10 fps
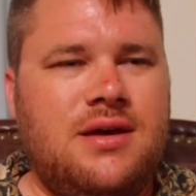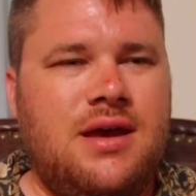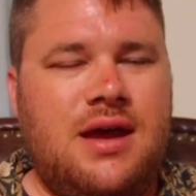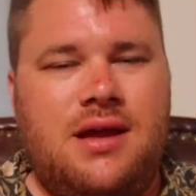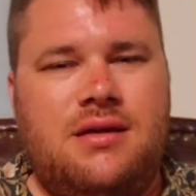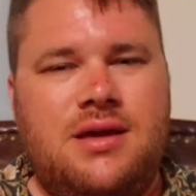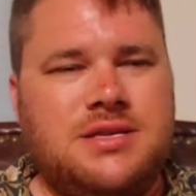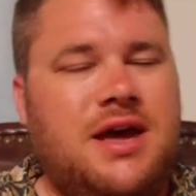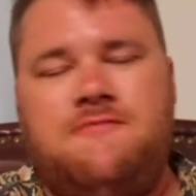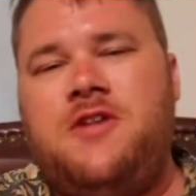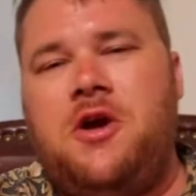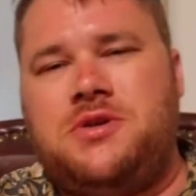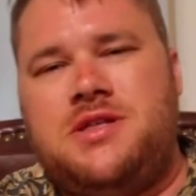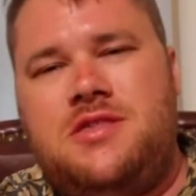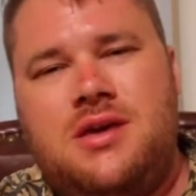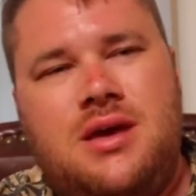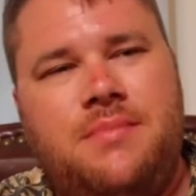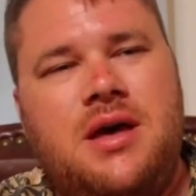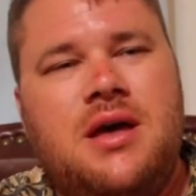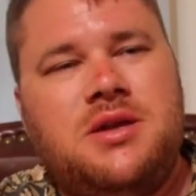And it's not fair to
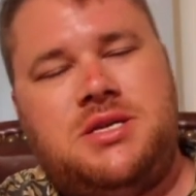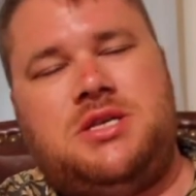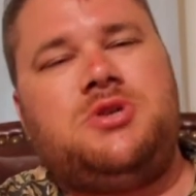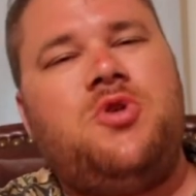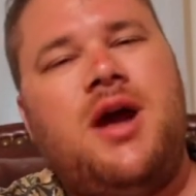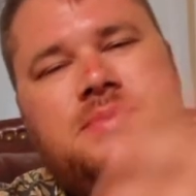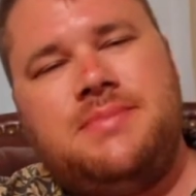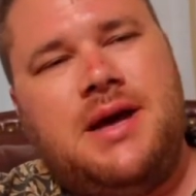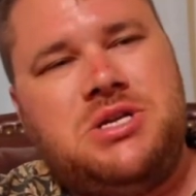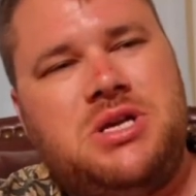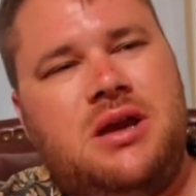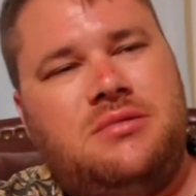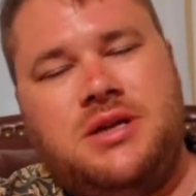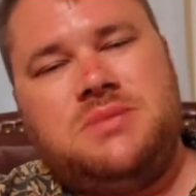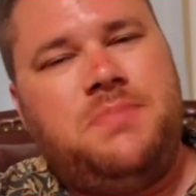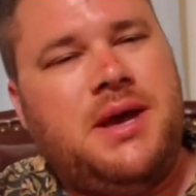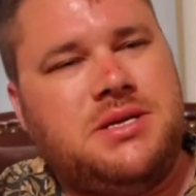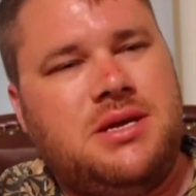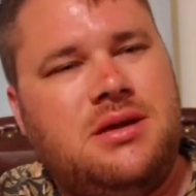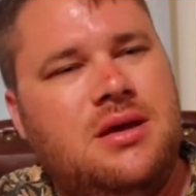them to subscribe to my channel
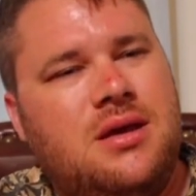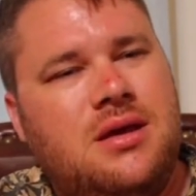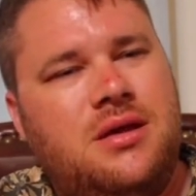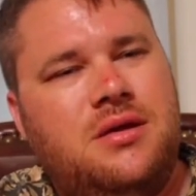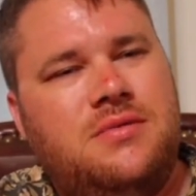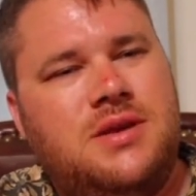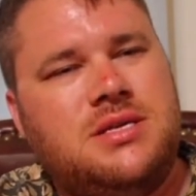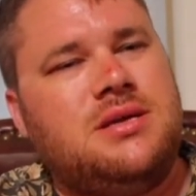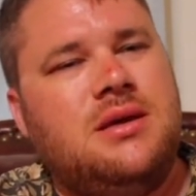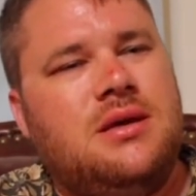expecting, you know, these